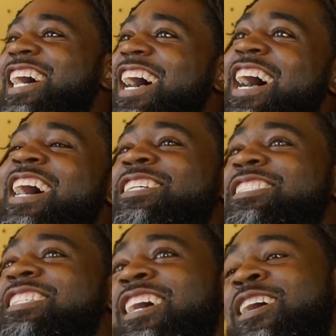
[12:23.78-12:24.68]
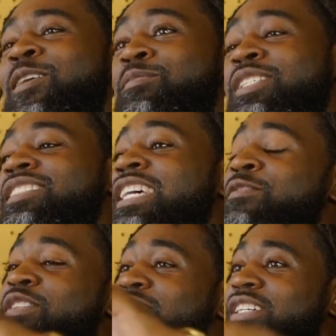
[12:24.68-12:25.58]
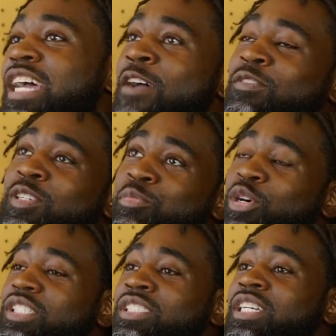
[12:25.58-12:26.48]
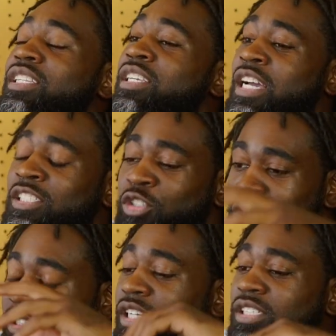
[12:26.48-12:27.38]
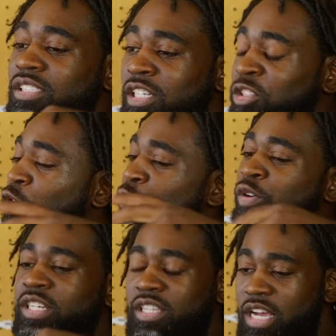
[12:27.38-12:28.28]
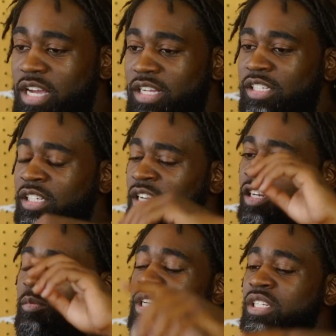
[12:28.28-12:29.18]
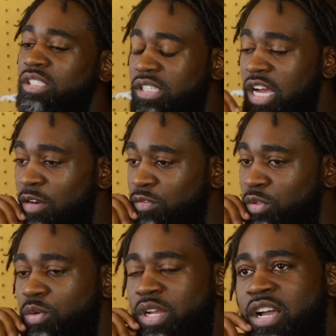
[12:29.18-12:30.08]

I had a job. This is after after the Percocet thing. I started changing. I started reading a lot, and I ended up getting a job real quick.